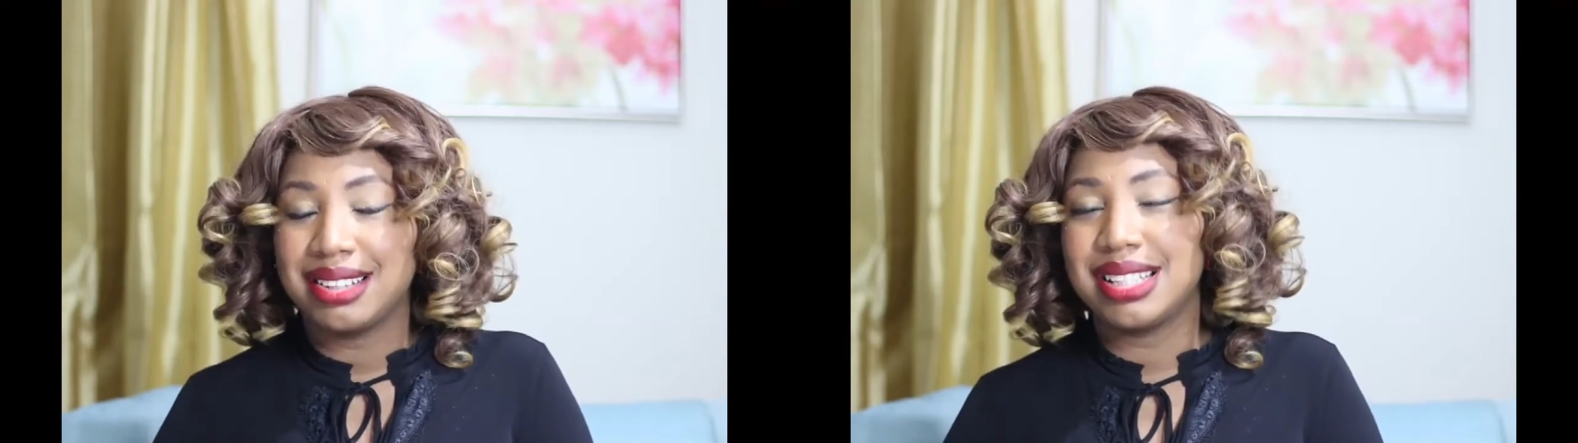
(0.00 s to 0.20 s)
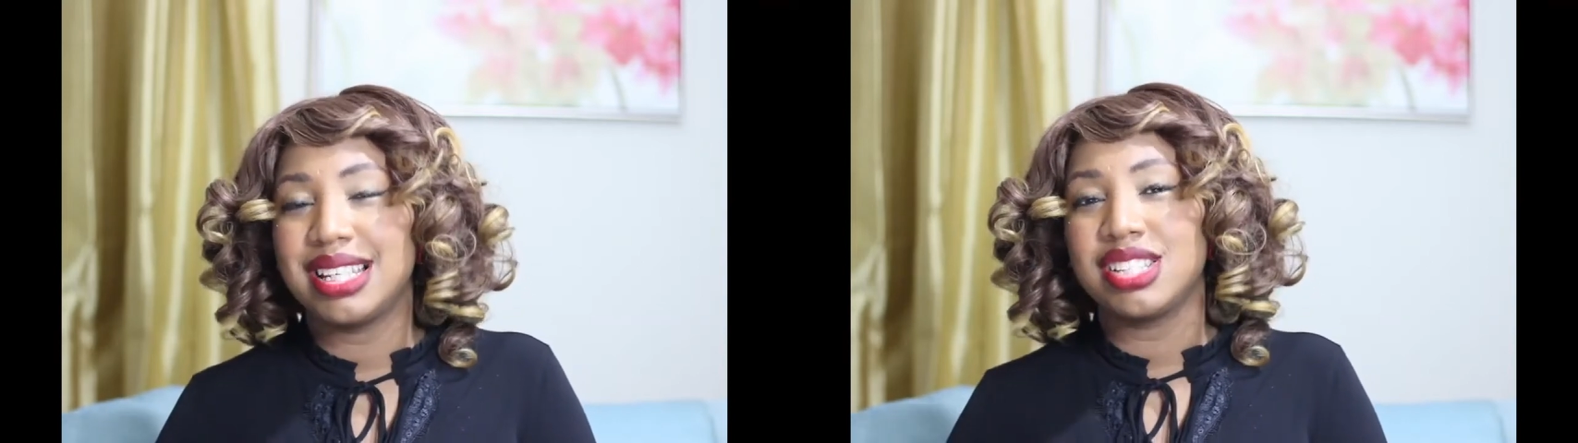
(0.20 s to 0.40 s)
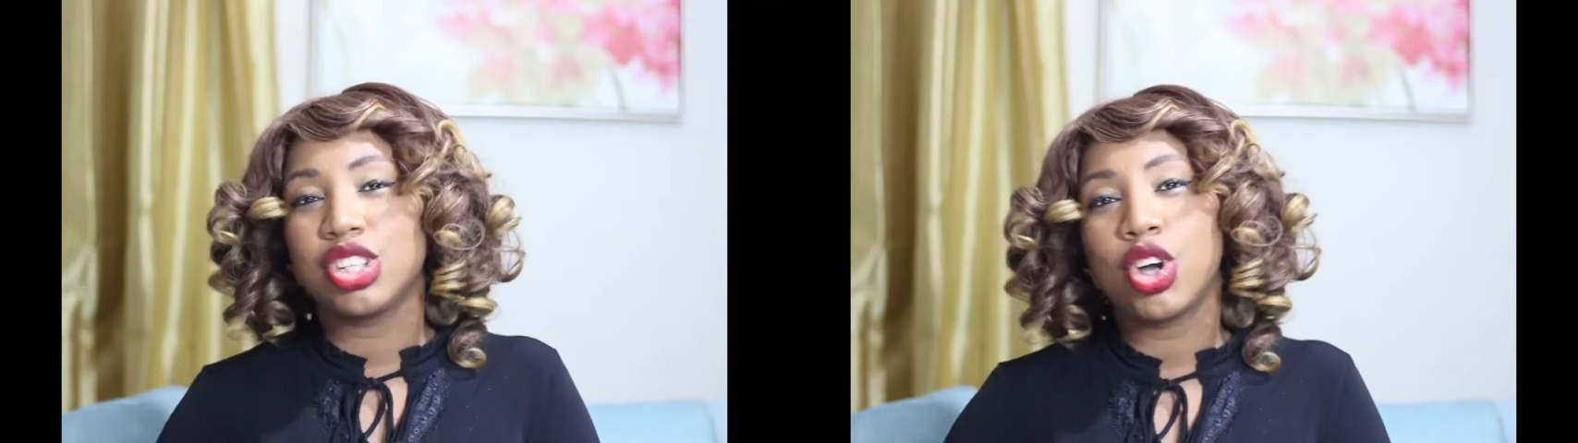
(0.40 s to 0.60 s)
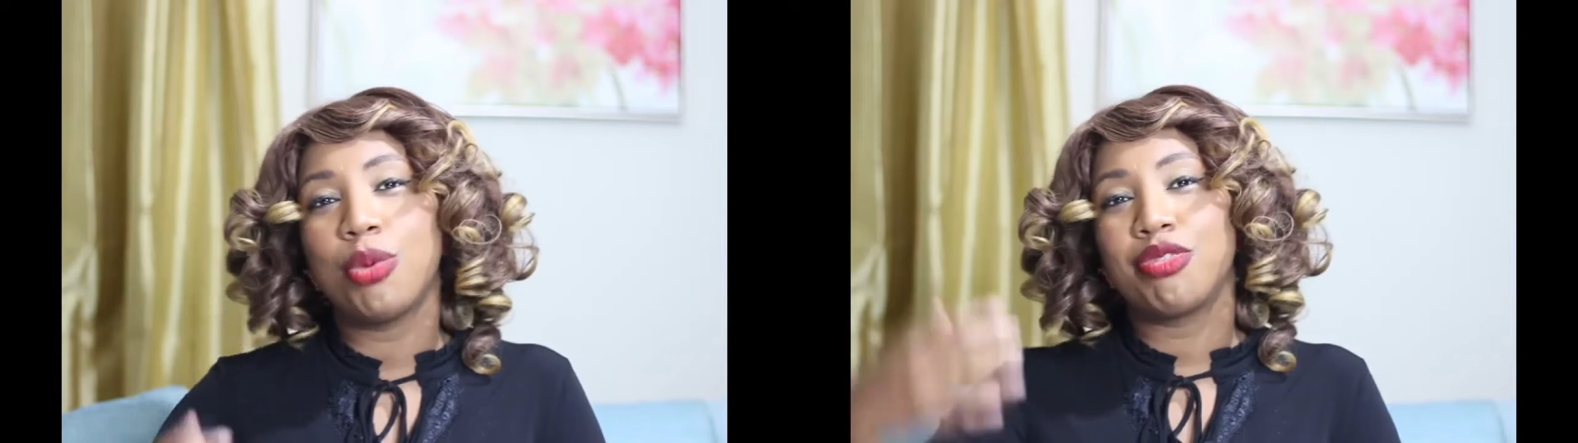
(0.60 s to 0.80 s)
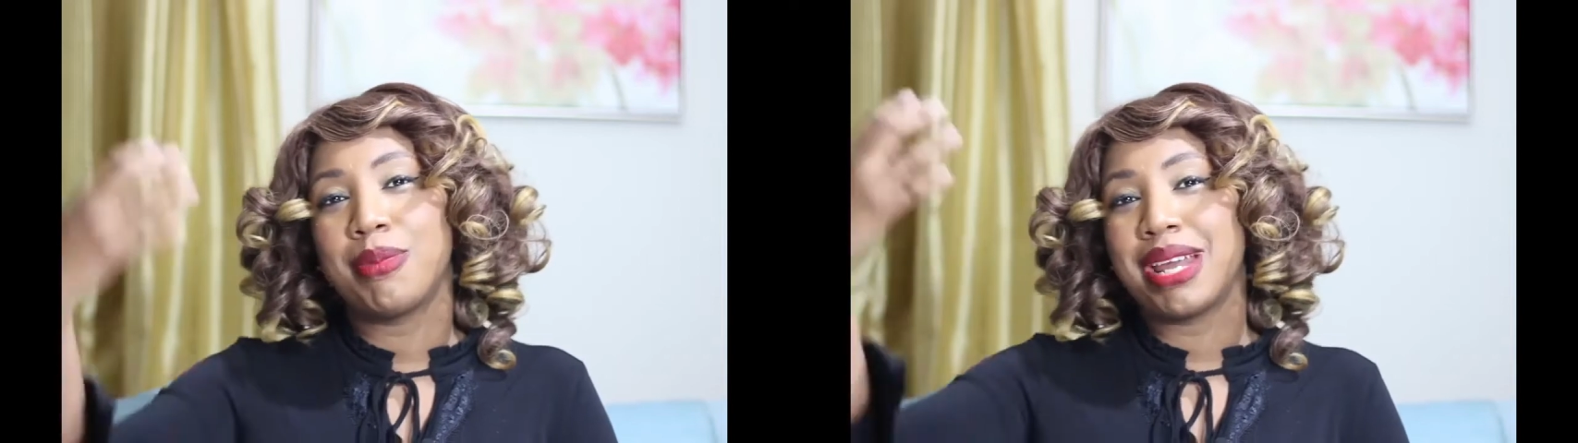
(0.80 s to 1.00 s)
They tend to come
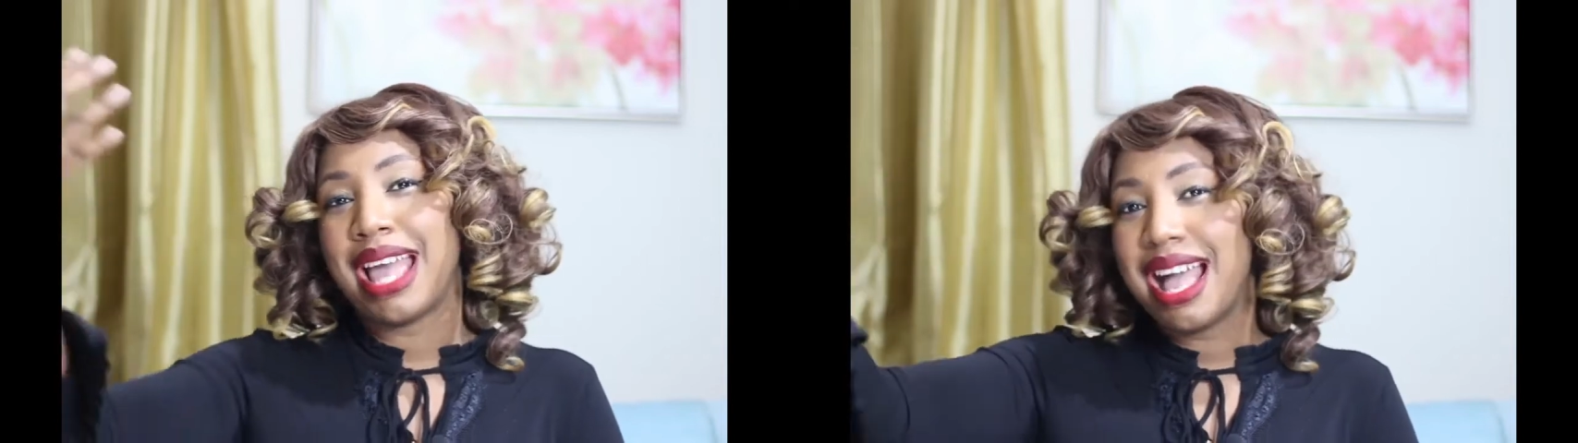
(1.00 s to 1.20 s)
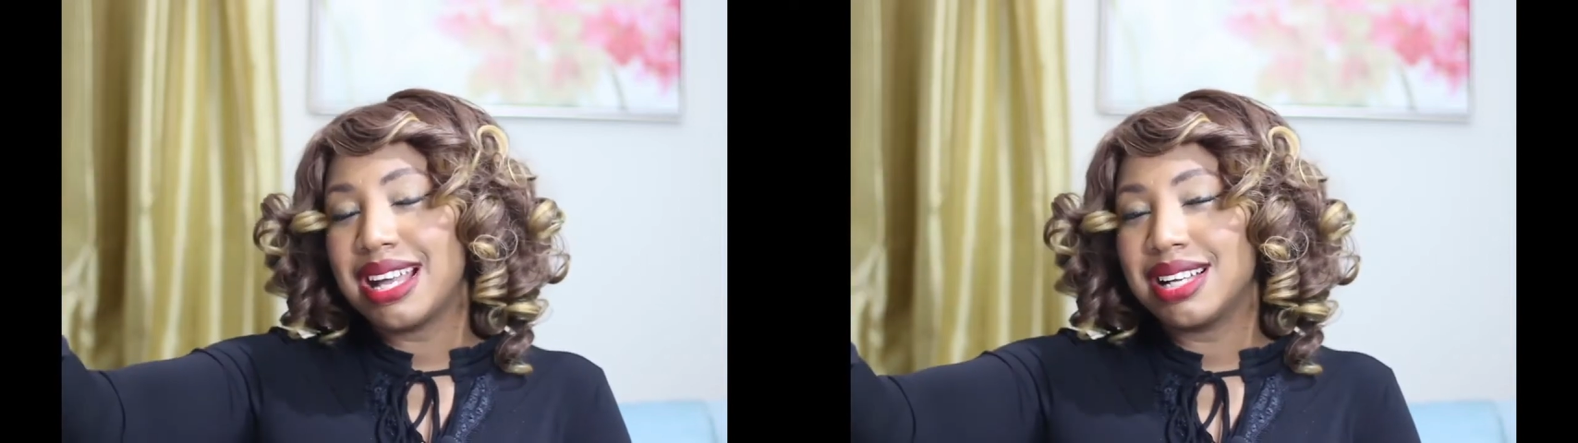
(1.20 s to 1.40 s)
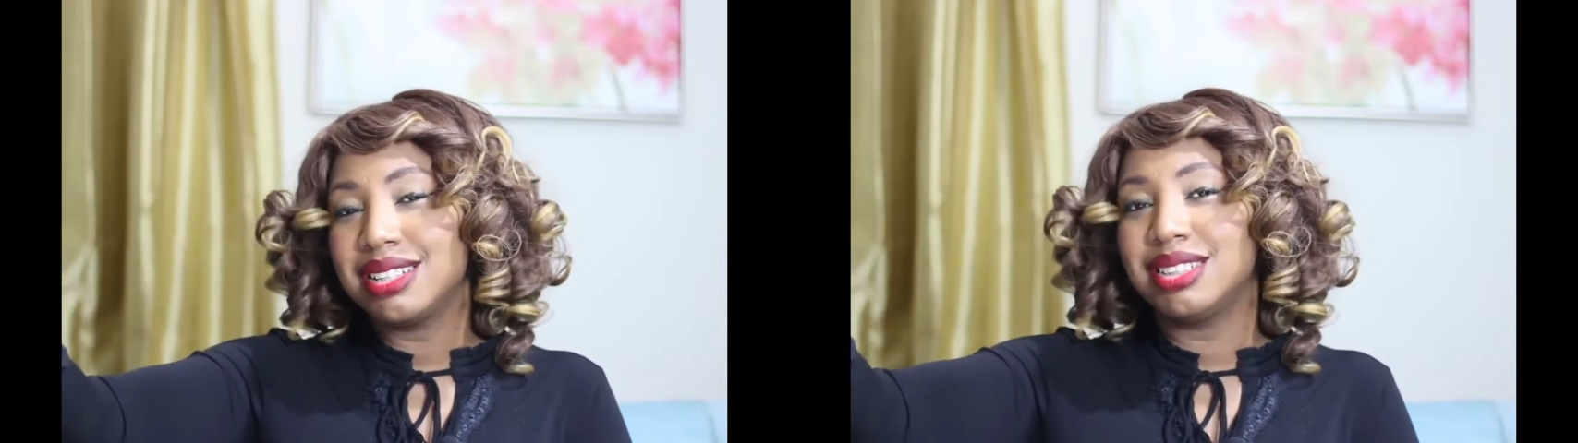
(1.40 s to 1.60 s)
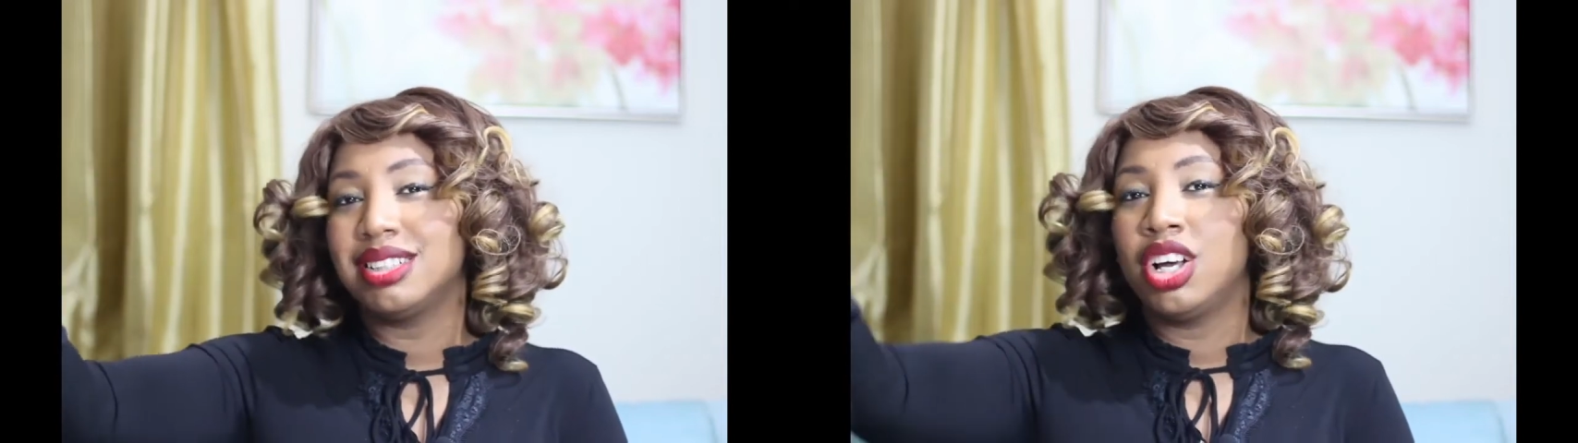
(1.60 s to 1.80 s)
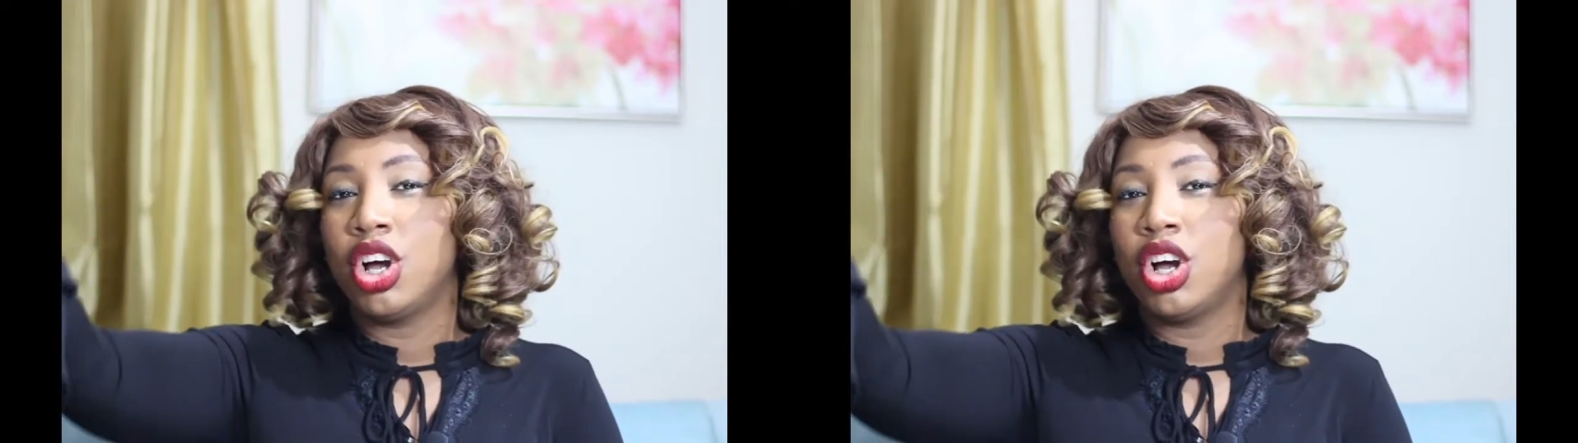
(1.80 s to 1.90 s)
from an angle,